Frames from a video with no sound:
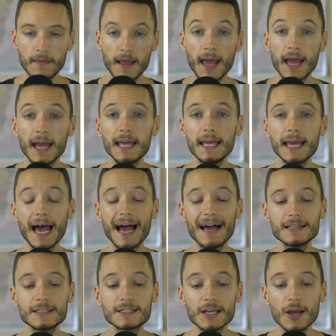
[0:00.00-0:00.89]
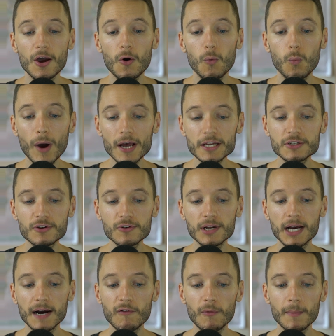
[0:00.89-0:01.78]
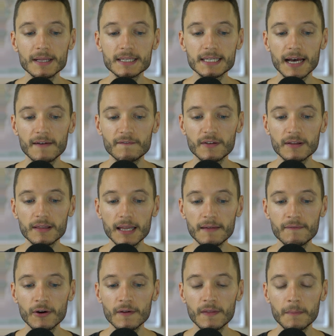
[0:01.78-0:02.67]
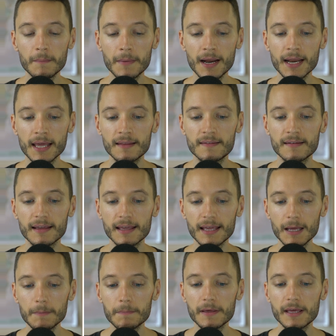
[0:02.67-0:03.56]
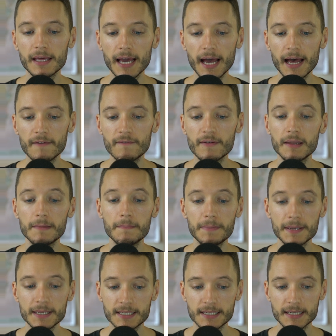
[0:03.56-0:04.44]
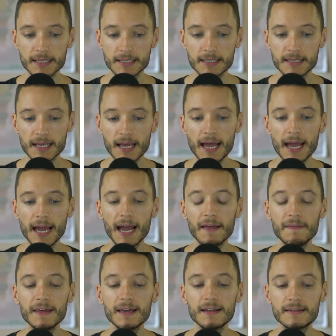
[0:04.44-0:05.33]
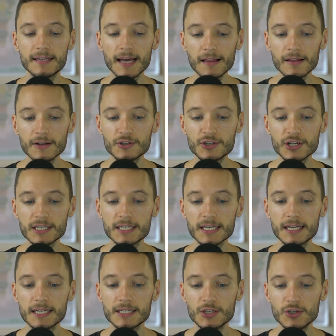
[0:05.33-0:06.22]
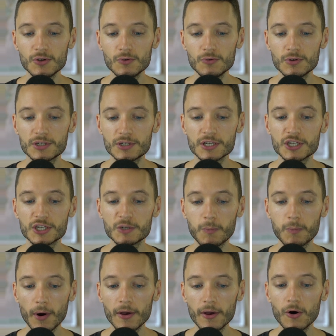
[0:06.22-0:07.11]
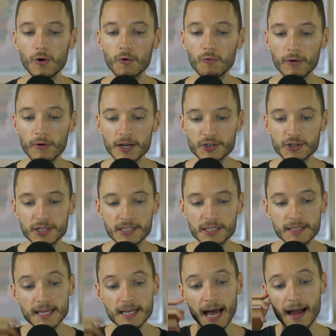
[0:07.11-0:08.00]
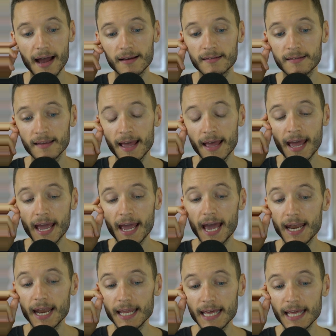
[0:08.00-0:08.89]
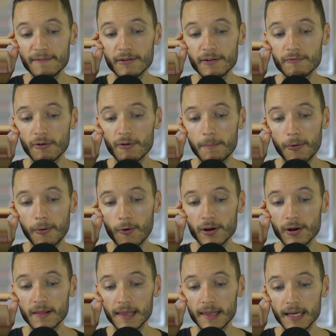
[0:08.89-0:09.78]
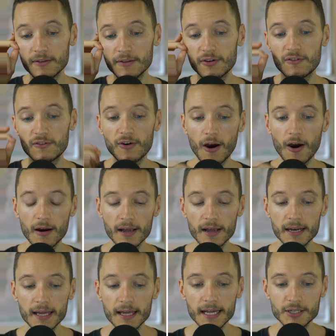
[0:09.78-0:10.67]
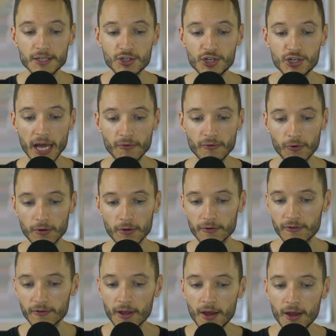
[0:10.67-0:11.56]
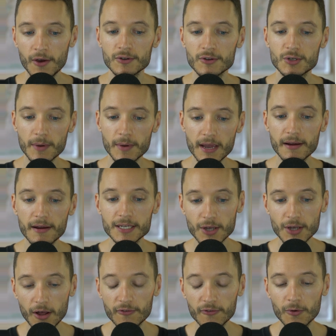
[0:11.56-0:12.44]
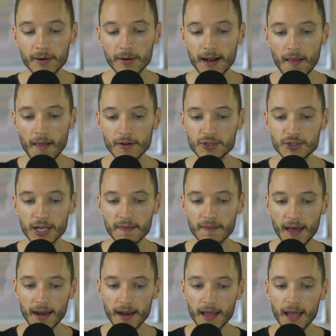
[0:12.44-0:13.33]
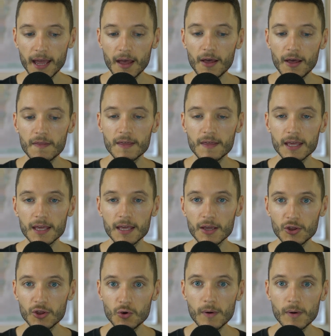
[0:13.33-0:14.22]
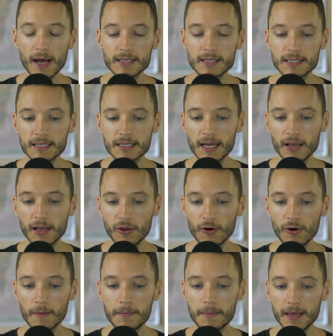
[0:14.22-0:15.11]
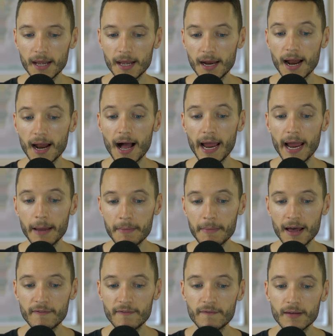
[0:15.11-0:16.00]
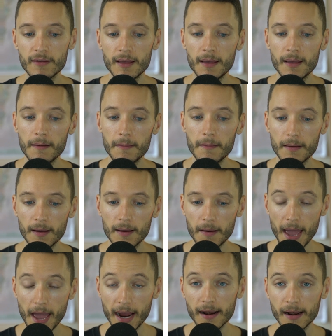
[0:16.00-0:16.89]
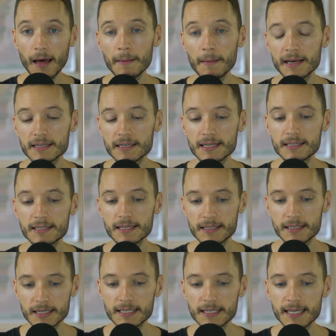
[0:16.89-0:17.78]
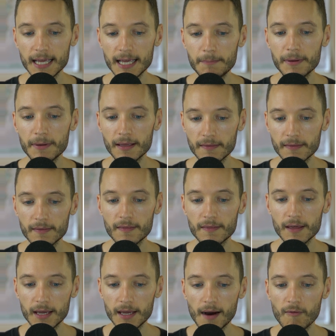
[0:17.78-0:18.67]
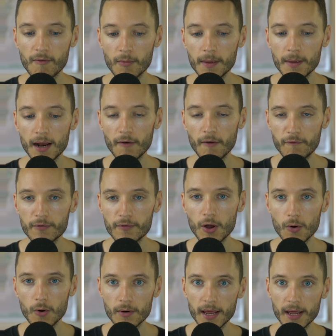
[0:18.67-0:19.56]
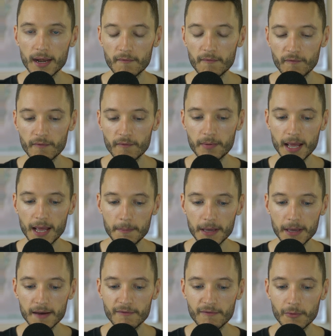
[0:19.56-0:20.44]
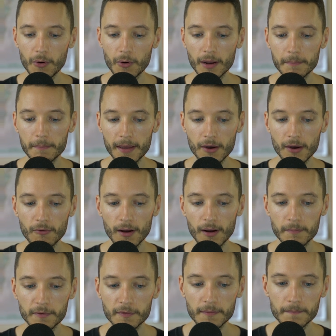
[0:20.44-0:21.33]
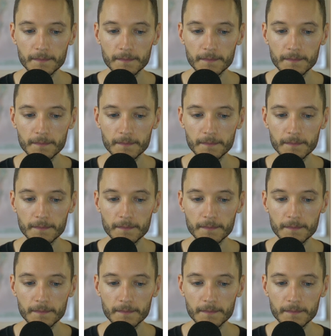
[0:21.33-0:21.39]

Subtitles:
He adds, Western governments have delivered the money to keep Kiev in business and the intelligence it has used to spoil Russia's attacks and even reportedly to target its generals. So here he's also acknowledging that the U.S. and European and IMF economic assistance is keeping the government afloat and keeping it from going bankrupt.